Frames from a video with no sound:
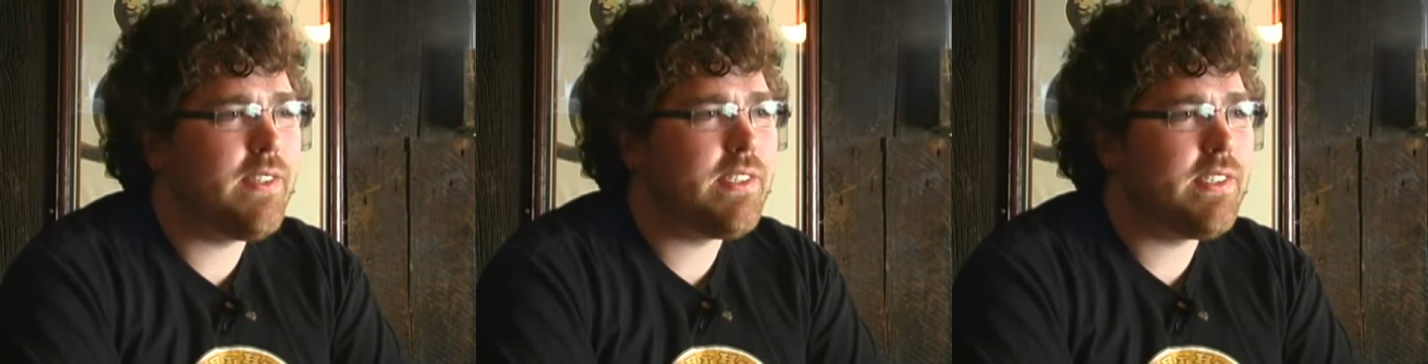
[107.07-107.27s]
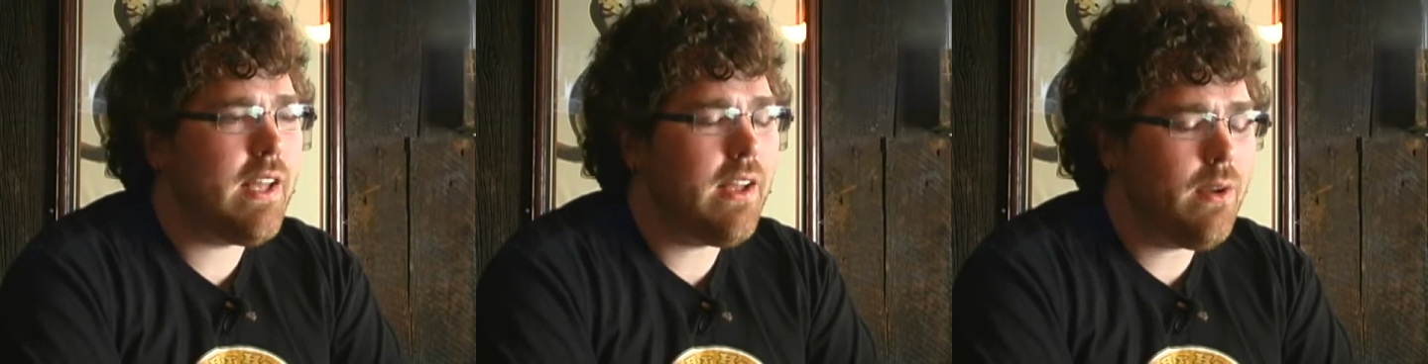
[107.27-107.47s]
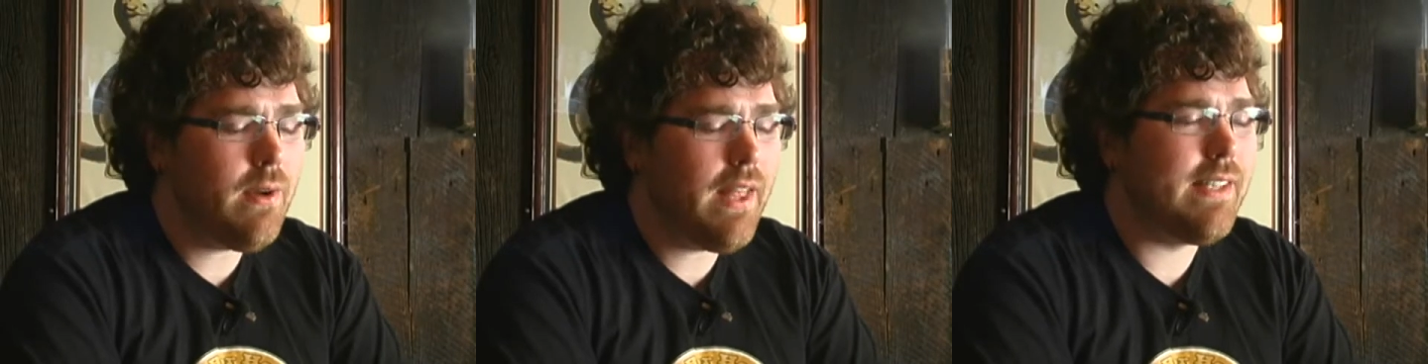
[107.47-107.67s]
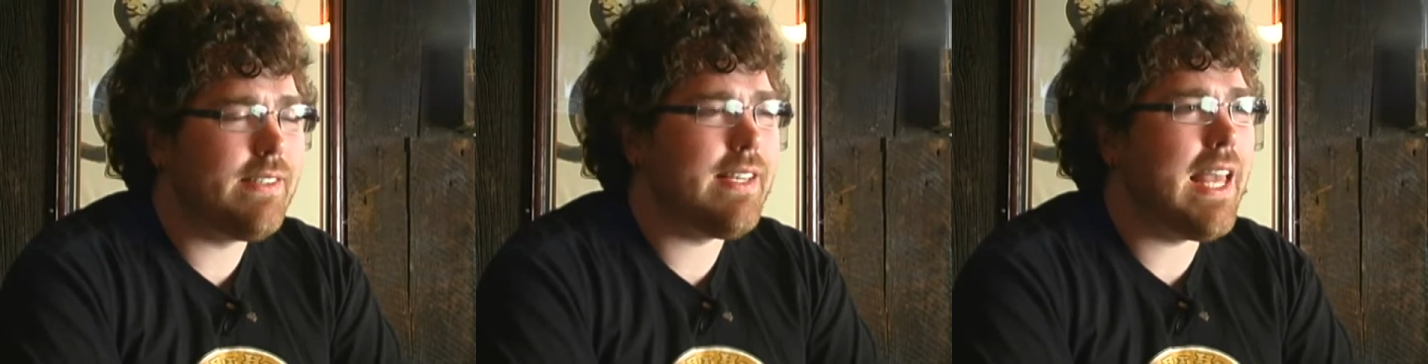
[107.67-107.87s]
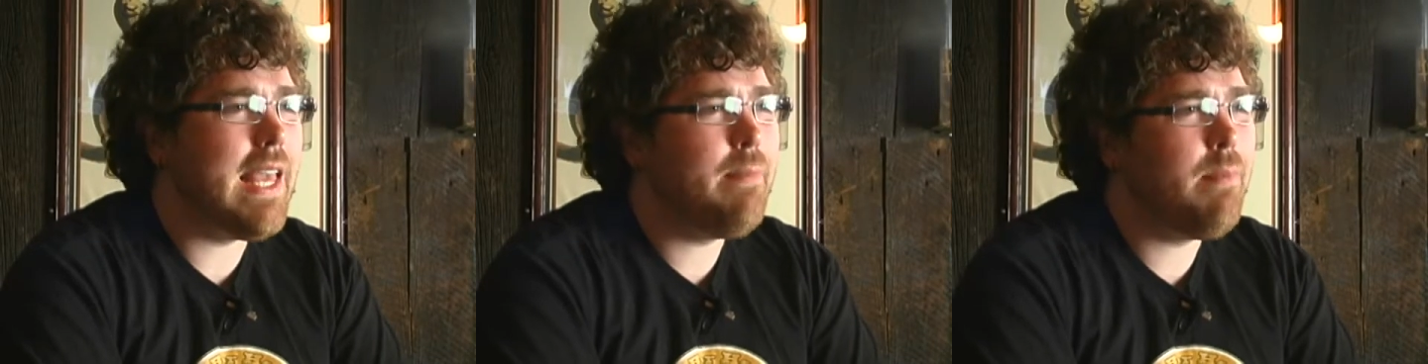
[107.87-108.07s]
Stout. It has
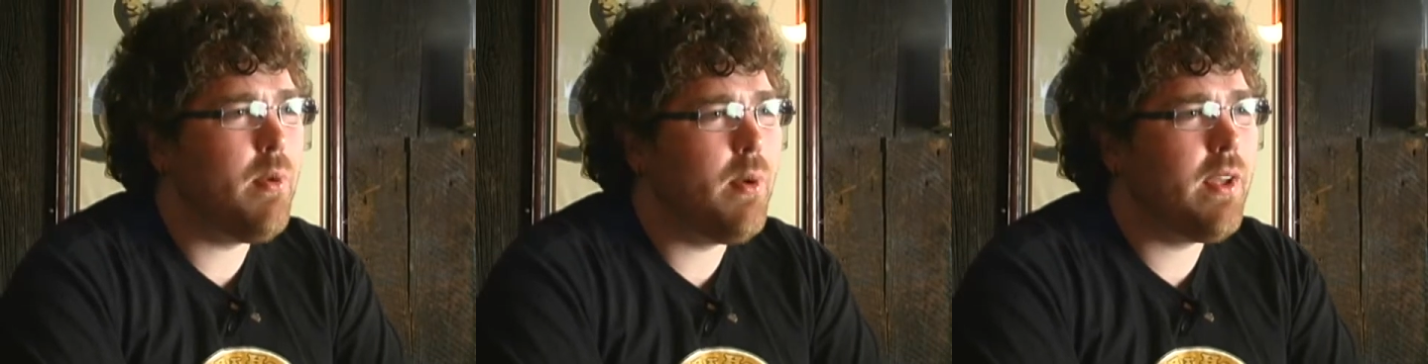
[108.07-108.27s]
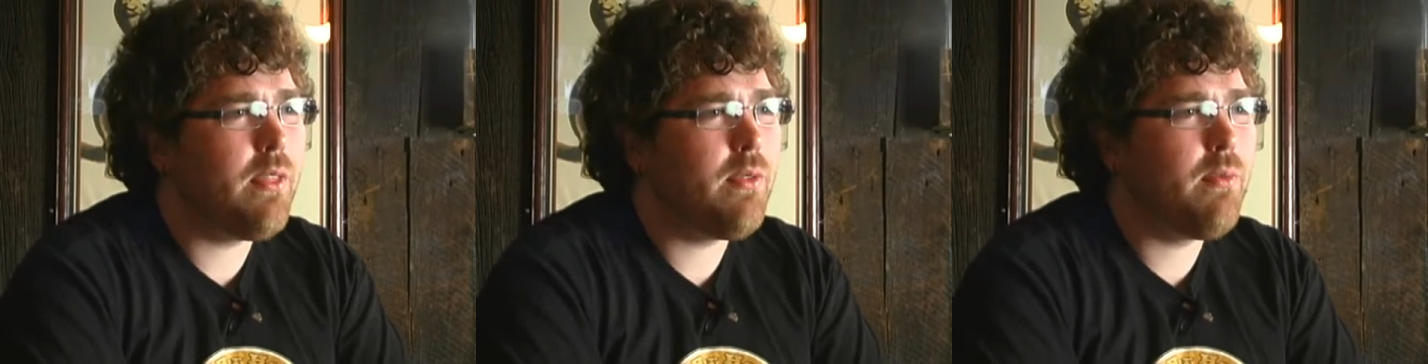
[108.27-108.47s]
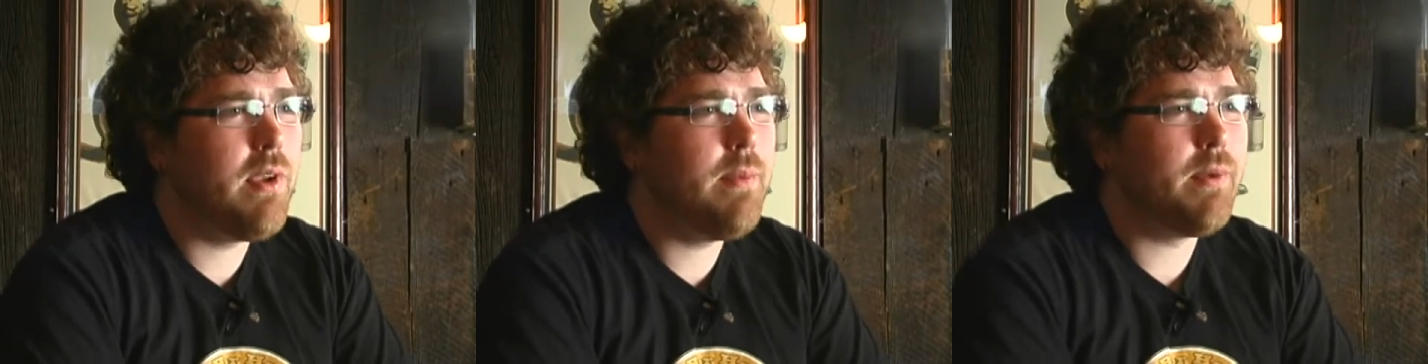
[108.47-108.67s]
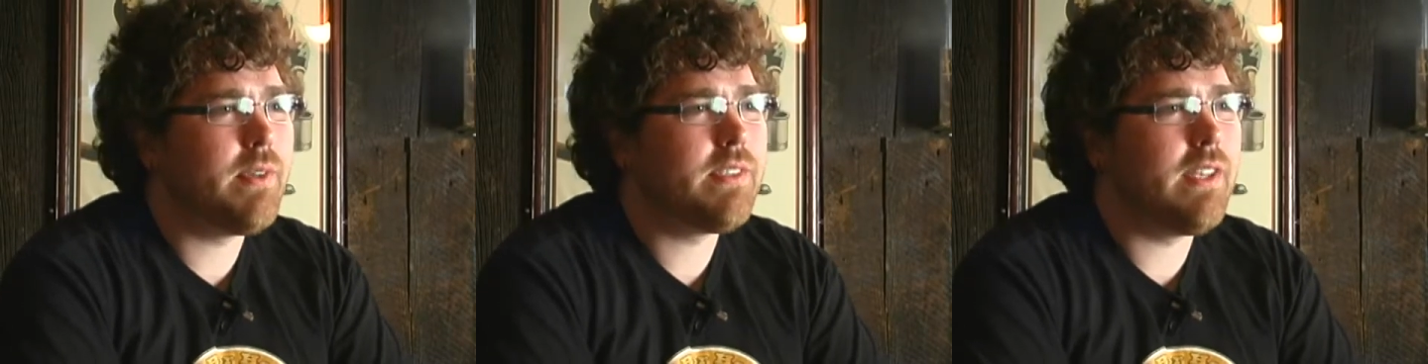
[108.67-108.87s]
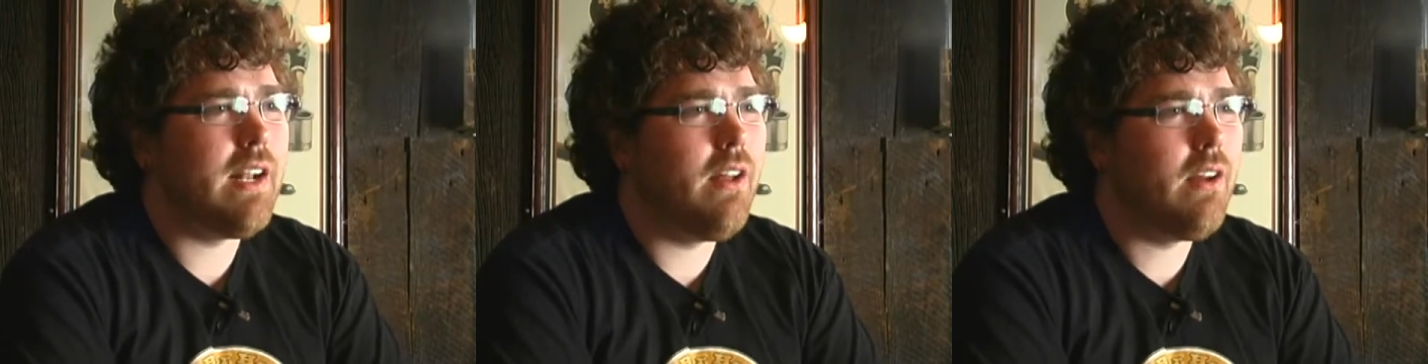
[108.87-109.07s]

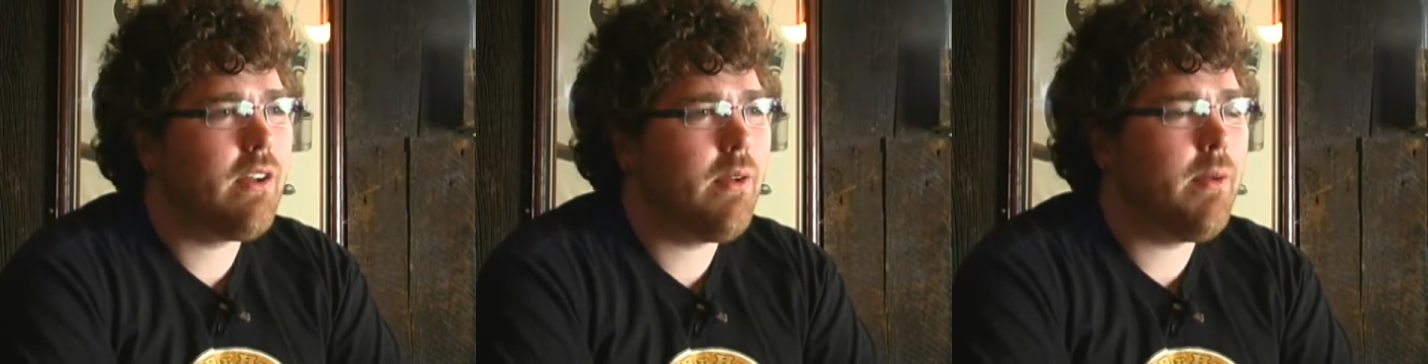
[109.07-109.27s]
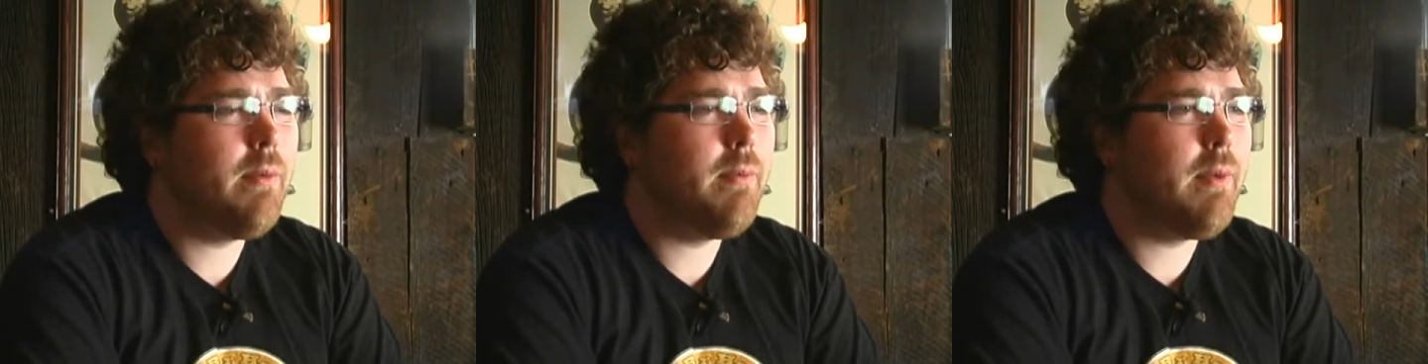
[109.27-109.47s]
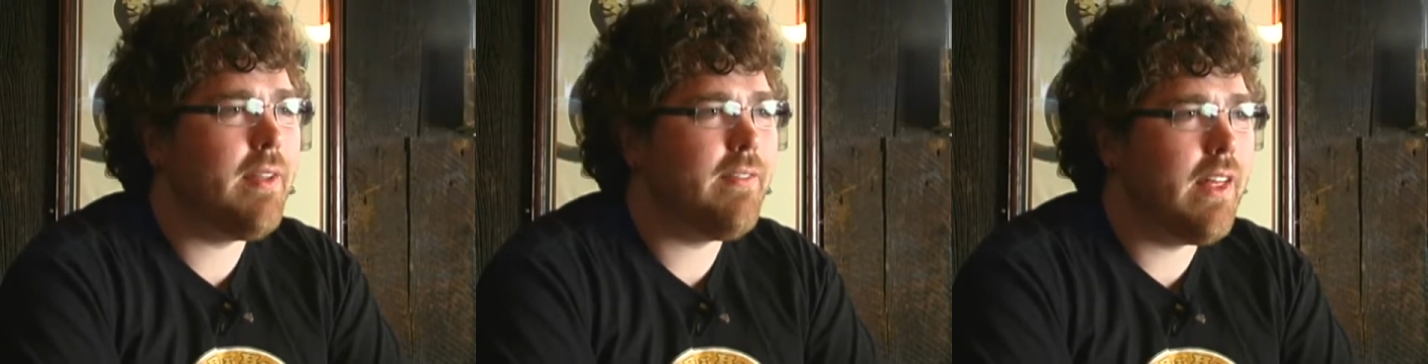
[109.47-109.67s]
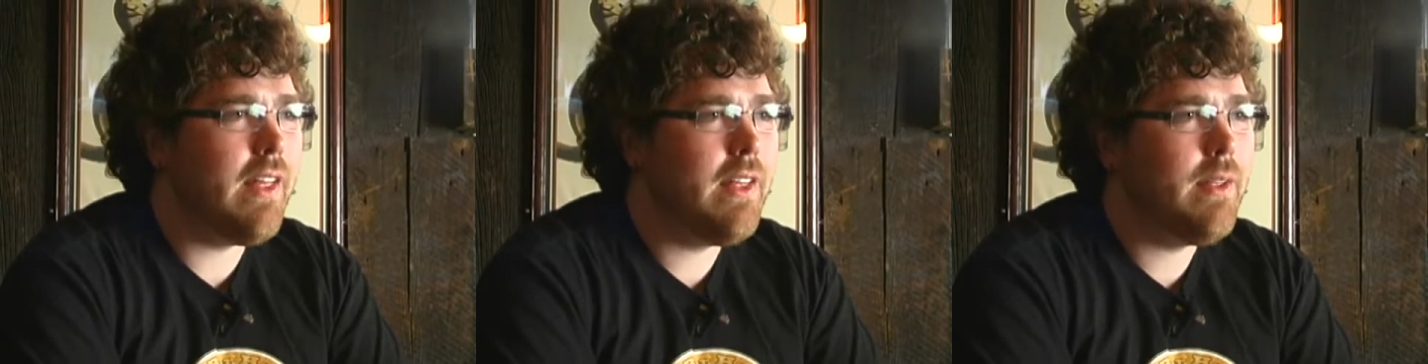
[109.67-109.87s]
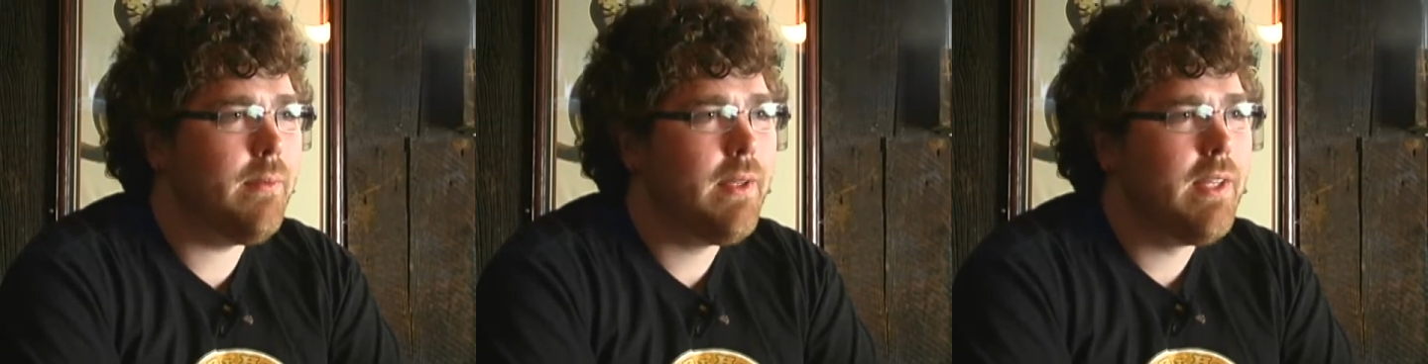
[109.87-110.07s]
8.3% alcohol by
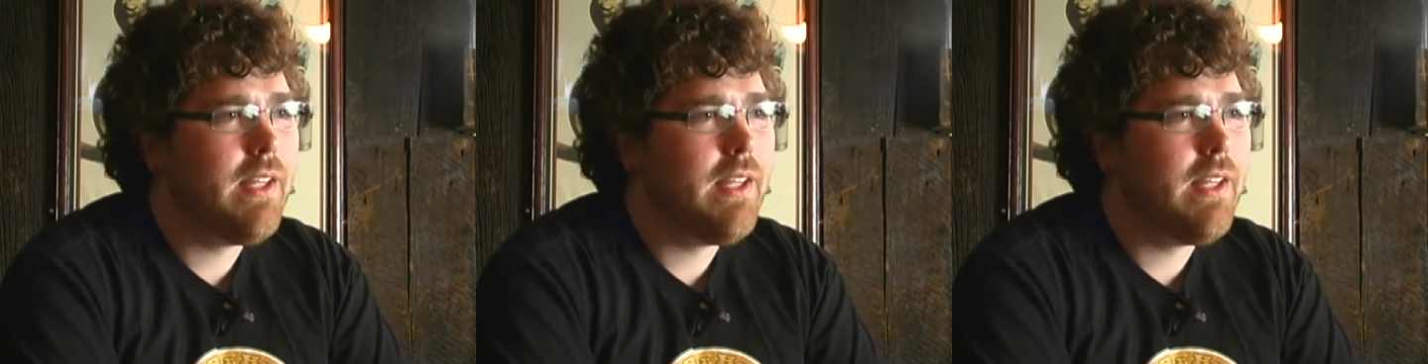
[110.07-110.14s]
volume.